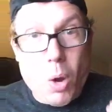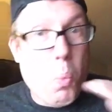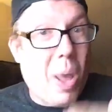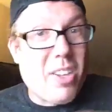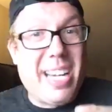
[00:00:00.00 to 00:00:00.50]

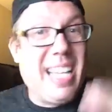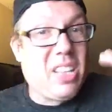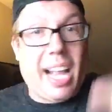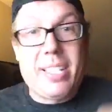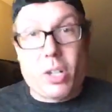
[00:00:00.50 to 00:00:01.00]
whether he
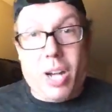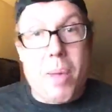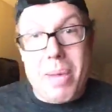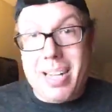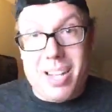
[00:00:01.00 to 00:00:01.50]
liked or
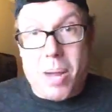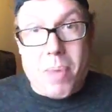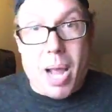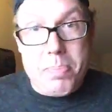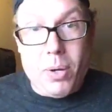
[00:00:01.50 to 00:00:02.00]
commented on
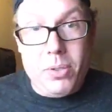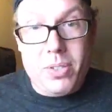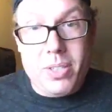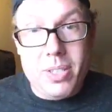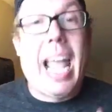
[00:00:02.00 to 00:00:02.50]
my post?